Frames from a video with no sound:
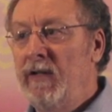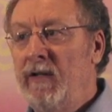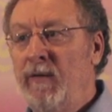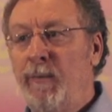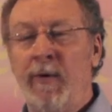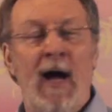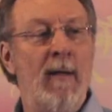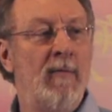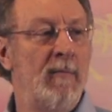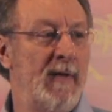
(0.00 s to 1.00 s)
The
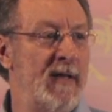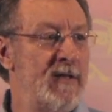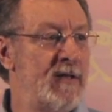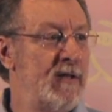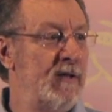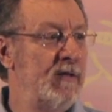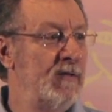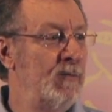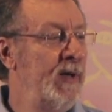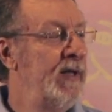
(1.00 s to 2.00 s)
problem is
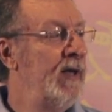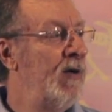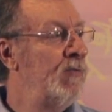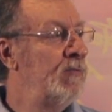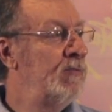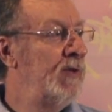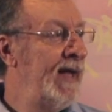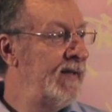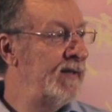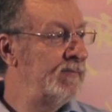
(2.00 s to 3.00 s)
we don't
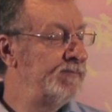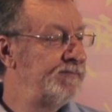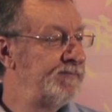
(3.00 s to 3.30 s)
let them.